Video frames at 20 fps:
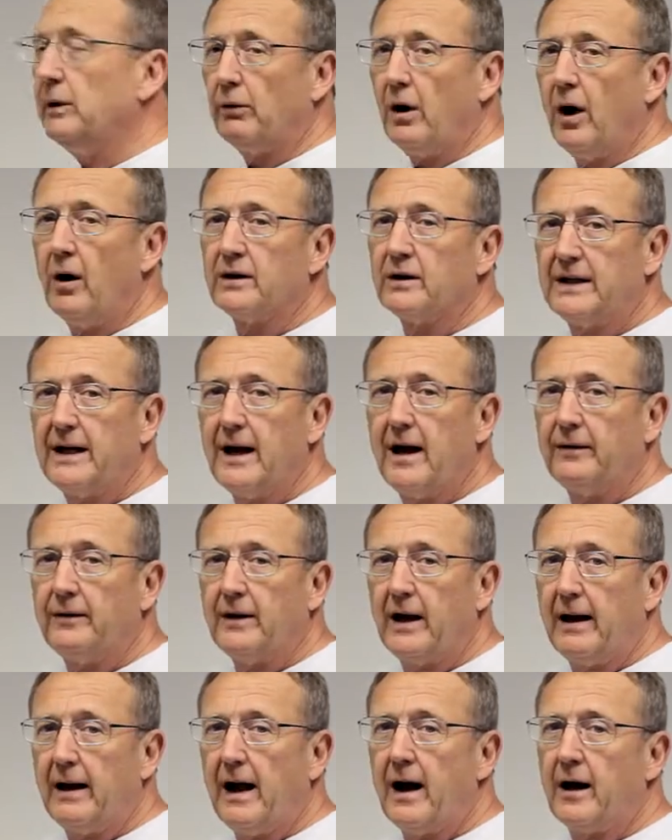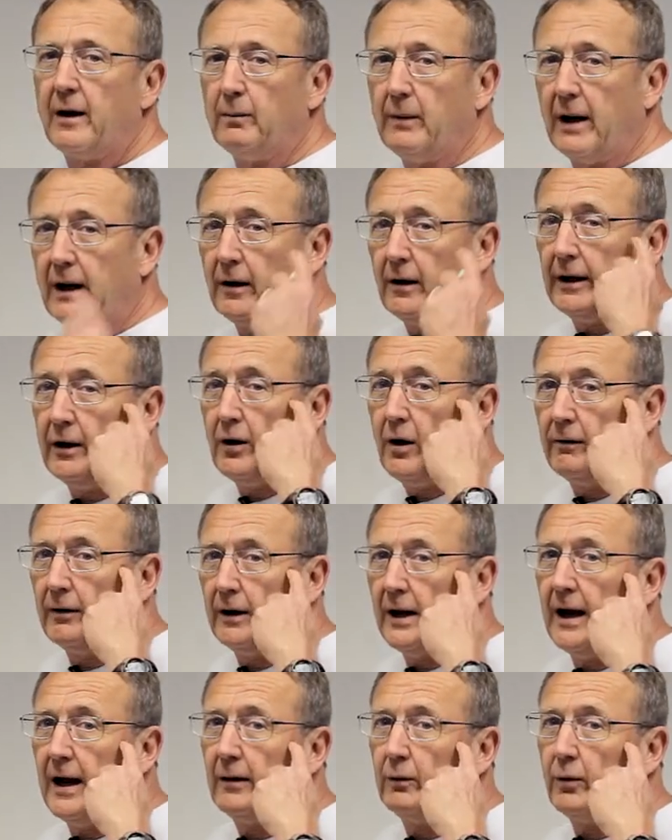rows, count that out. Mentally go
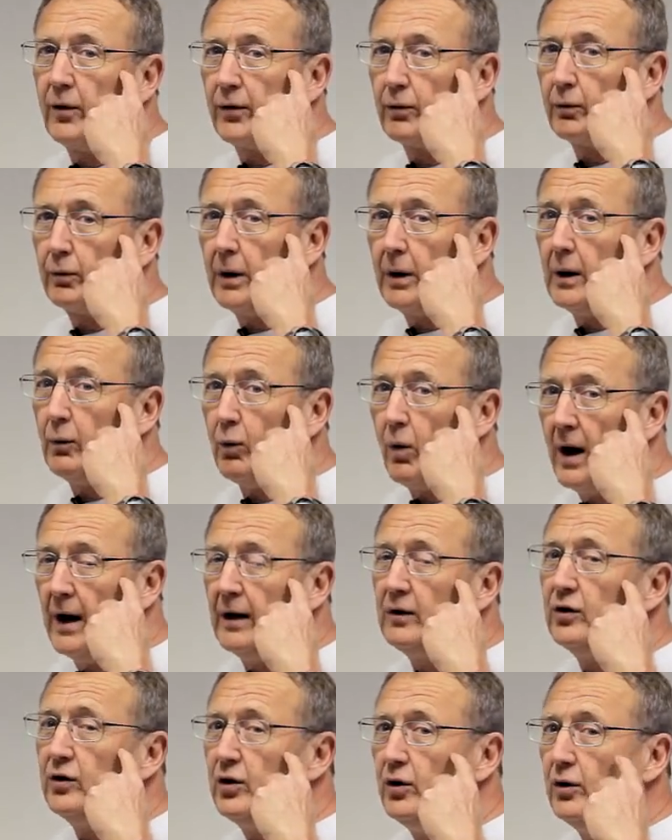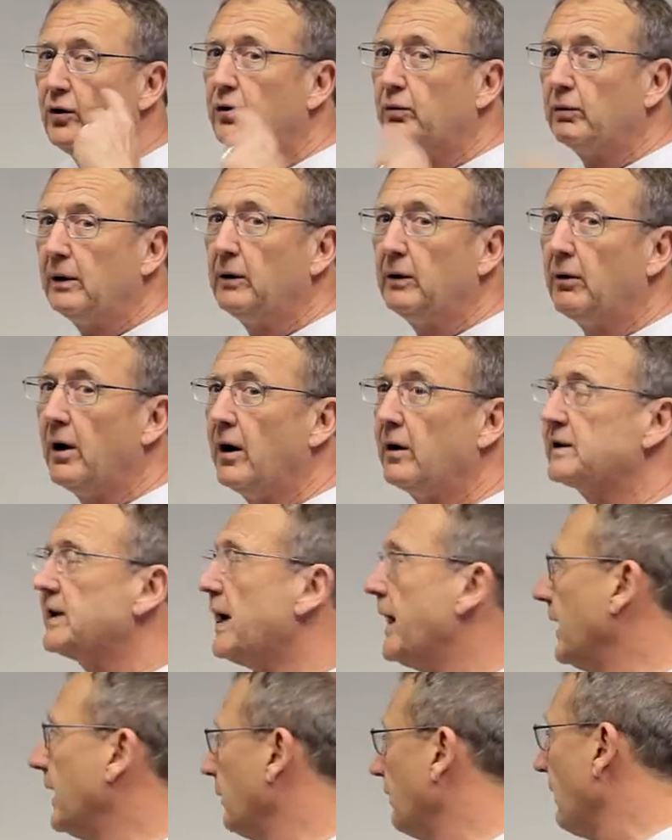overhead. 1, 2, 3 rows,
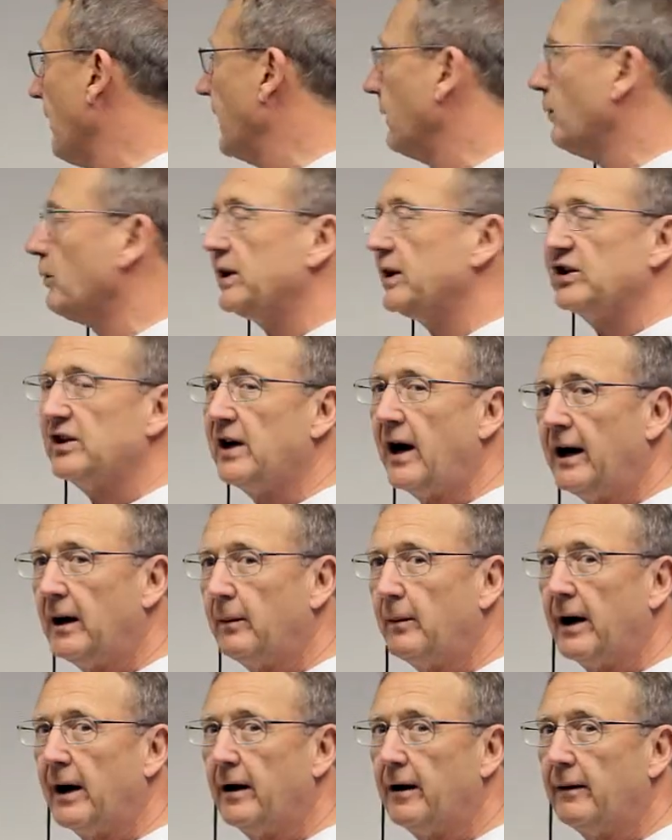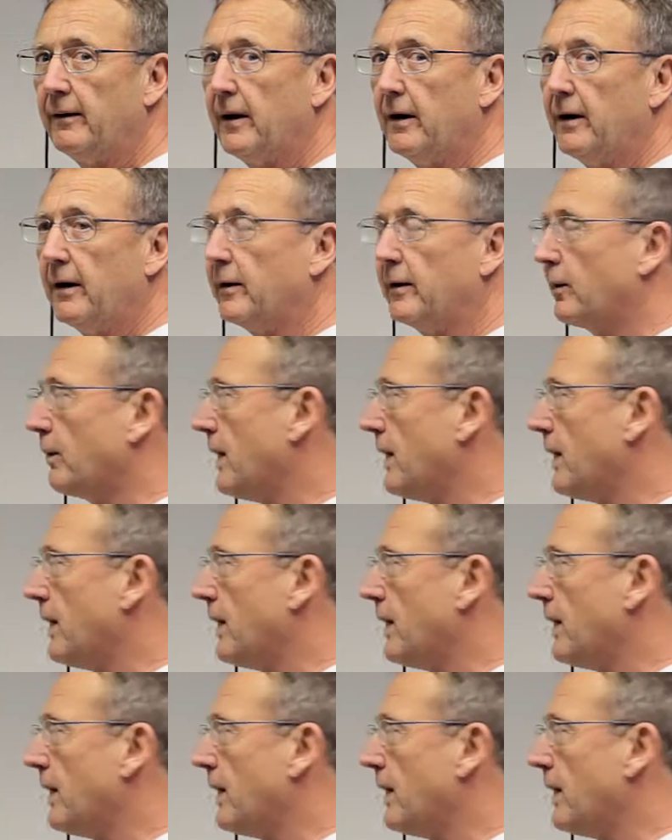hang a right. Which side am I on the